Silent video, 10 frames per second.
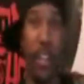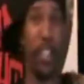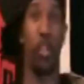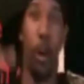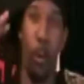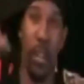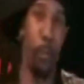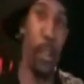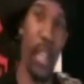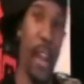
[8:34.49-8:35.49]
So I wanted to put
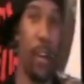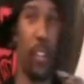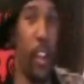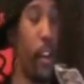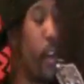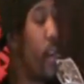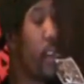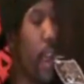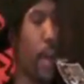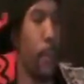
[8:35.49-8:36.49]
that out there.
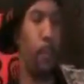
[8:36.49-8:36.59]
Now,